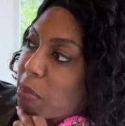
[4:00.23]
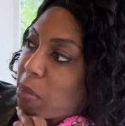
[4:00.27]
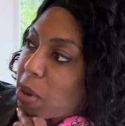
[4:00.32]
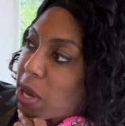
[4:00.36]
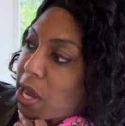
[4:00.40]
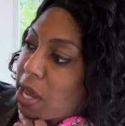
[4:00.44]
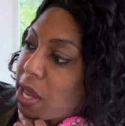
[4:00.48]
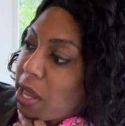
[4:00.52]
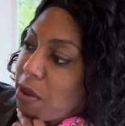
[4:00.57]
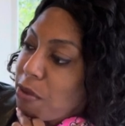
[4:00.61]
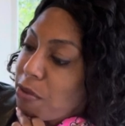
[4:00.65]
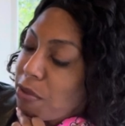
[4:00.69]

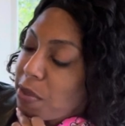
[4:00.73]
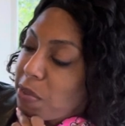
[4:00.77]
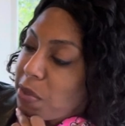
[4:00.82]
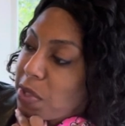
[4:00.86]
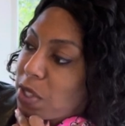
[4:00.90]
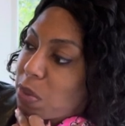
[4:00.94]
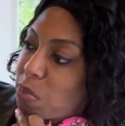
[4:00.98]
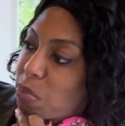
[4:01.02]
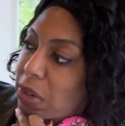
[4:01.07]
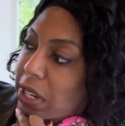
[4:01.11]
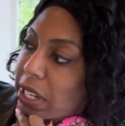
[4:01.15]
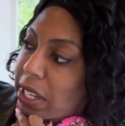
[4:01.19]
buying from this
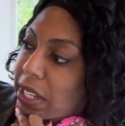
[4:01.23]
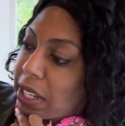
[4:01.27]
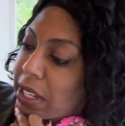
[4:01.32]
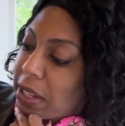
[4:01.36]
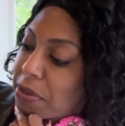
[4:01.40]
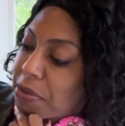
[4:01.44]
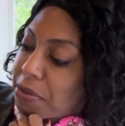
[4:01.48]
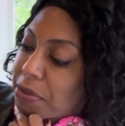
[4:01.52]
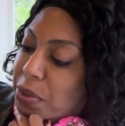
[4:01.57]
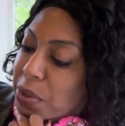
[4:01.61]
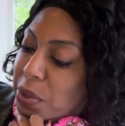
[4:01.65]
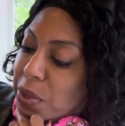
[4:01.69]

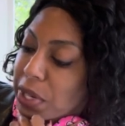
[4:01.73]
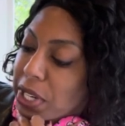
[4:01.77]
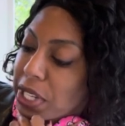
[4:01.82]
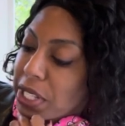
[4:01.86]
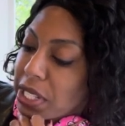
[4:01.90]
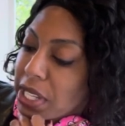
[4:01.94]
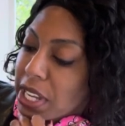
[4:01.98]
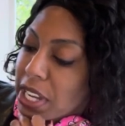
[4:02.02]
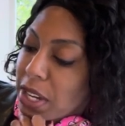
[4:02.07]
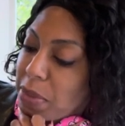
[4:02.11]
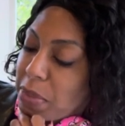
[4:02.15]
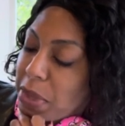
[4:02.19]
brand for, it's
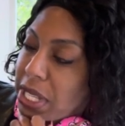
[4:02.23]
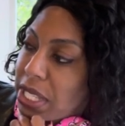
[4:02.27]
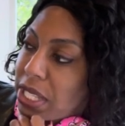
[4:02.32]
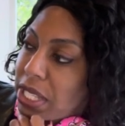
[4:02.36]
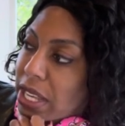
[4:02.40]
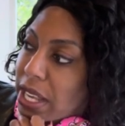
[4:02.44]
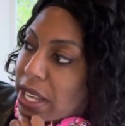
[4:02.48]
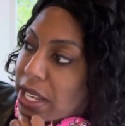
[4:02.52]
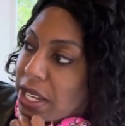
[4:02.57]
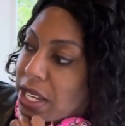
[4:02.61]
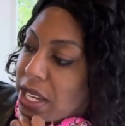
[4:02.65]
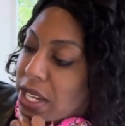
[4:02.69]
gotta be
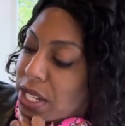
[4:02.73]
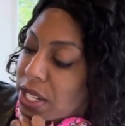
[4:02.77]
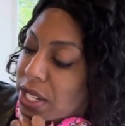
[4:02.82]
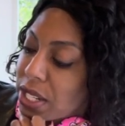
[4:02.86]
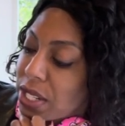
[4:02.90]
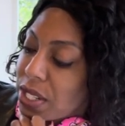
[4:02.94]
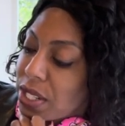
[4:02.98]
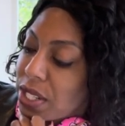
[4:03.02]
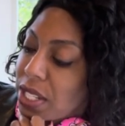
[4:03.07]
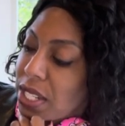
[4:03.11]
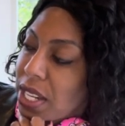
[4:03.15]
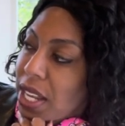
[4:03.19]
10
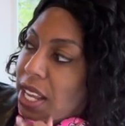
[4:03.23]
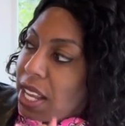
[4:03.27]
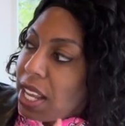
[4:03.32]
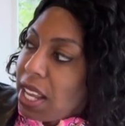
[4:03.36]
years.